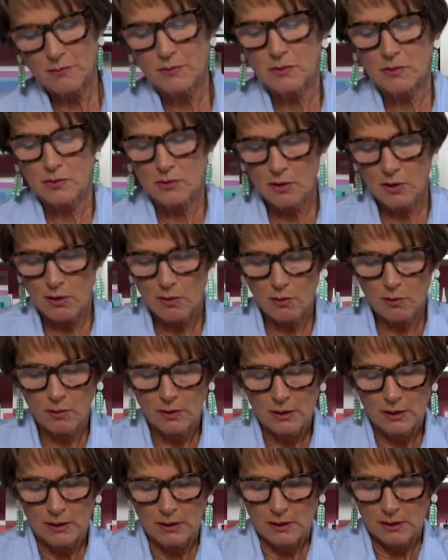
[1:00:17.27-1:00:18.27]
So,
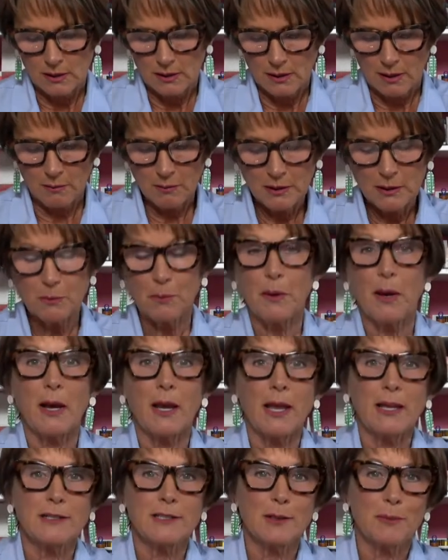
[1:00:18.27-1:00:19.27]
I mean, de
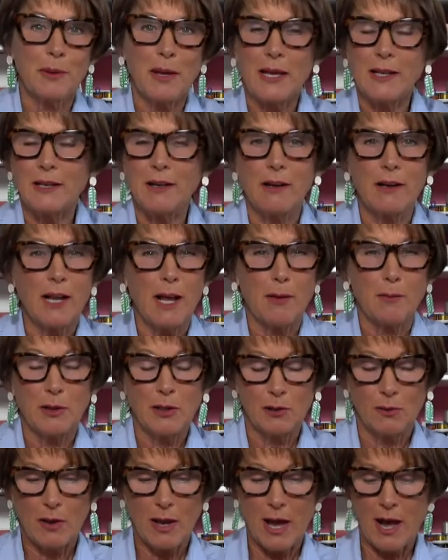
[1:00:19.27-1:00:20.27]
again, depending on how
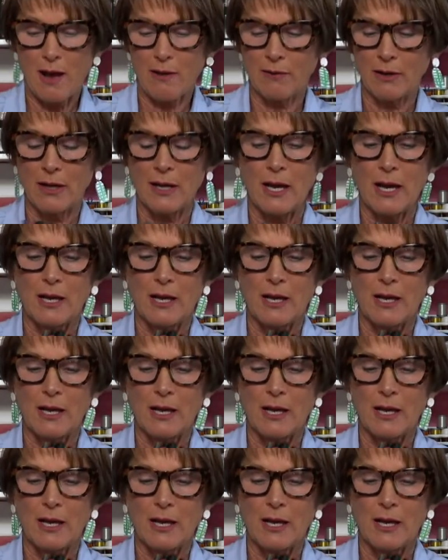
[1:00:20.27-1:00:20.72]
many you have,